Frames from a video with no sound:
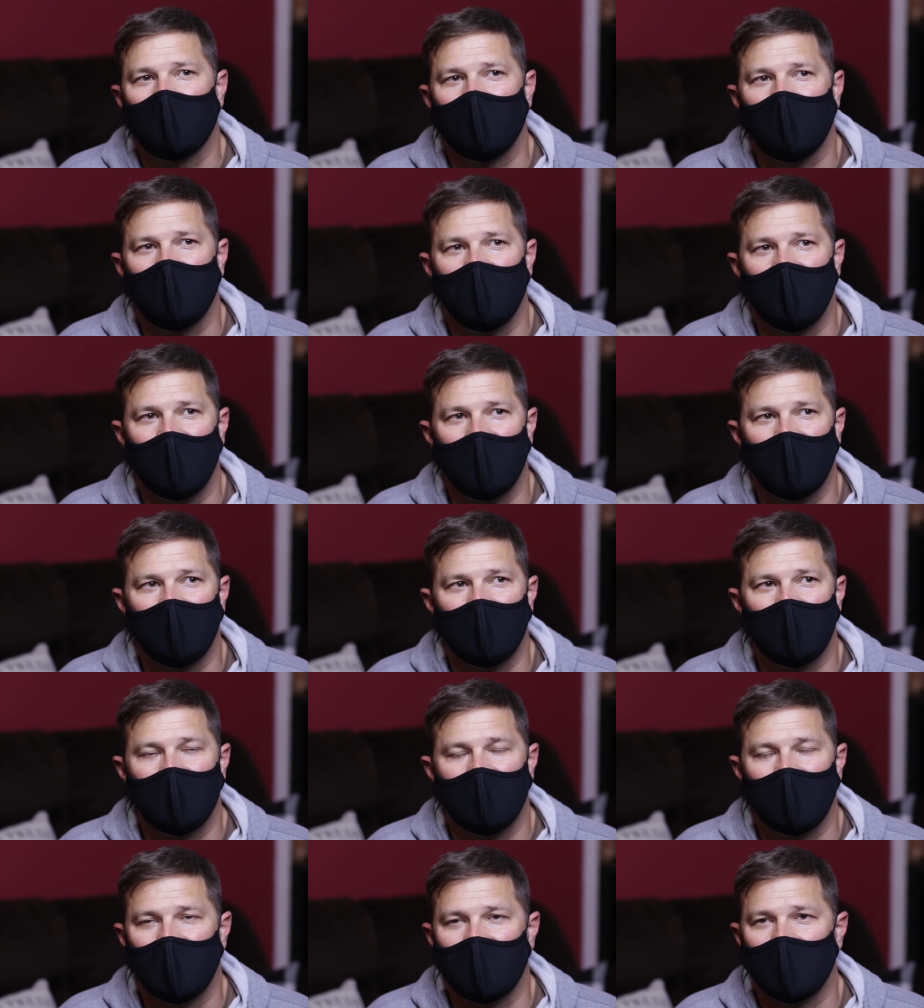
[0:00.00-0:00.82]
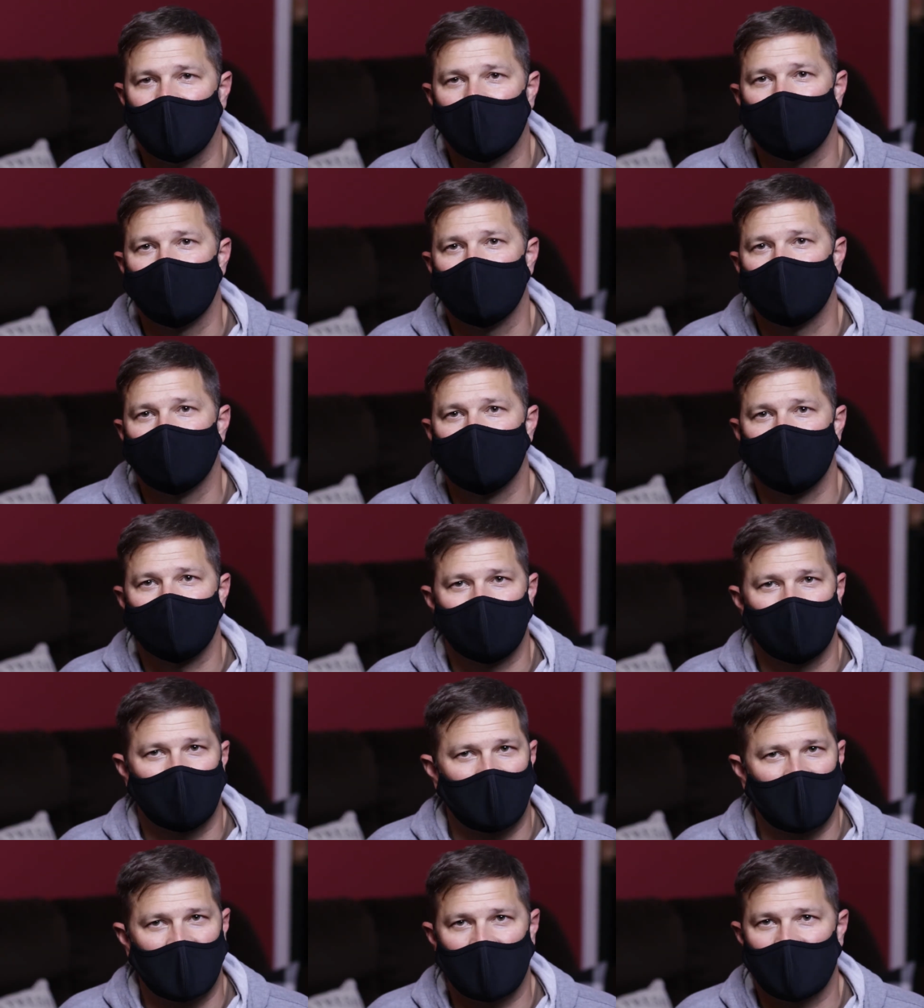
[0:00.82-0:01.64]
And then
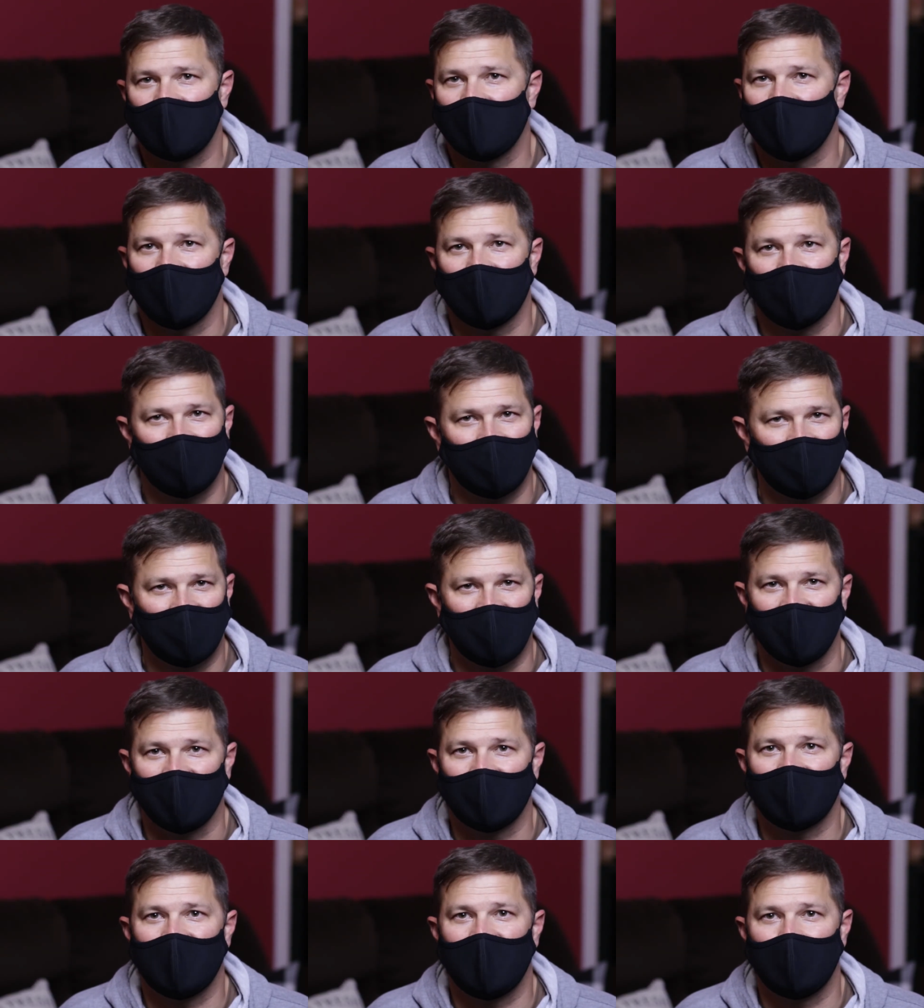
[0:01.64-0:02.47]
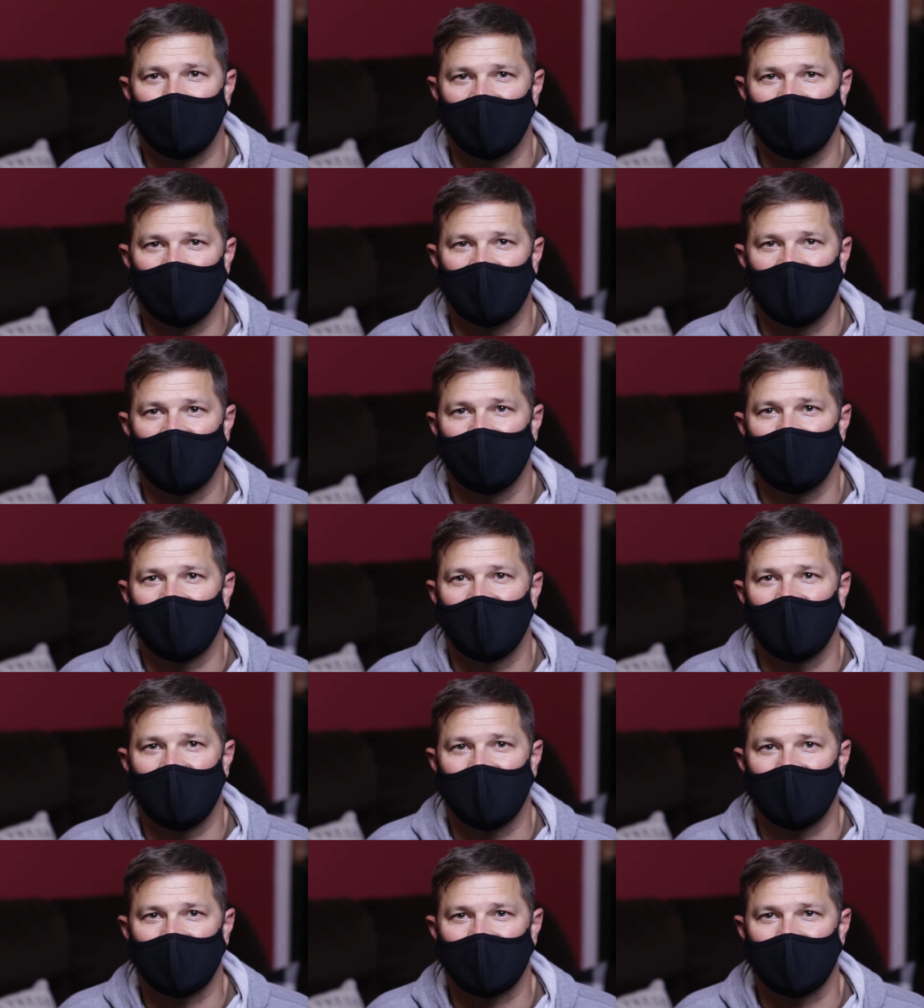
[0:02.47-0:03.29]
things happened very
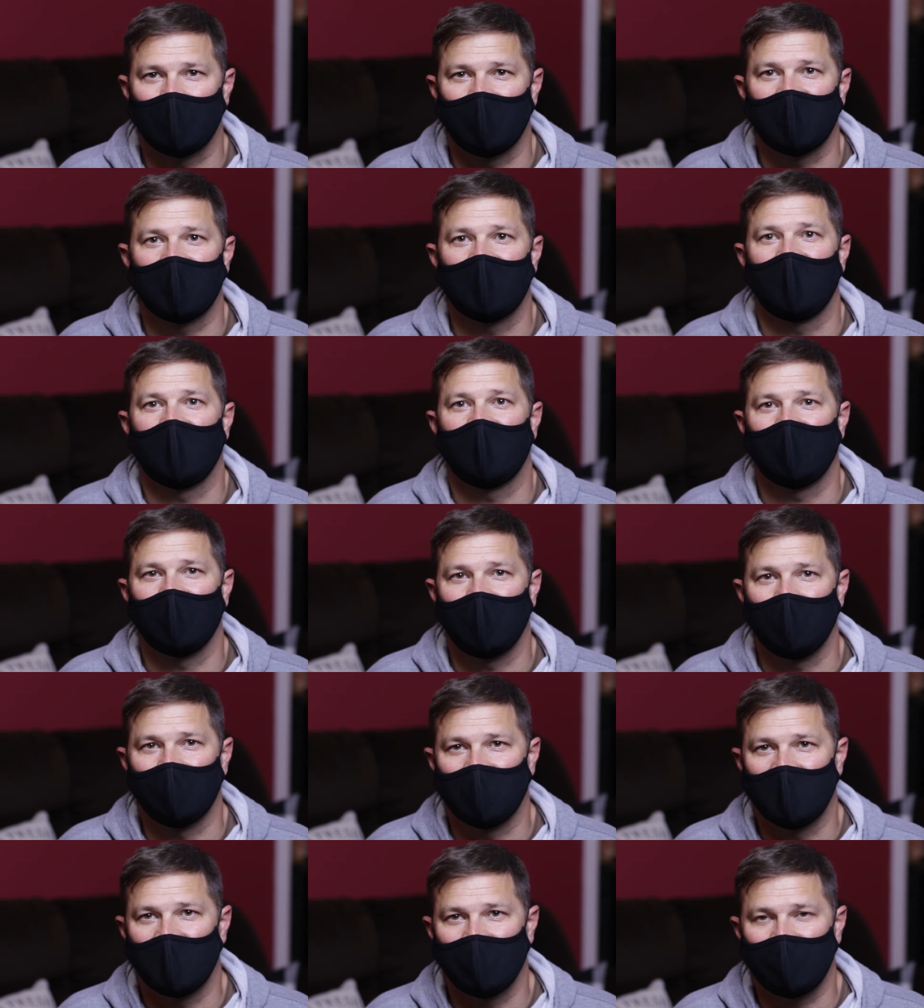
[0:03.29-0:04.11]
fast and went downhill very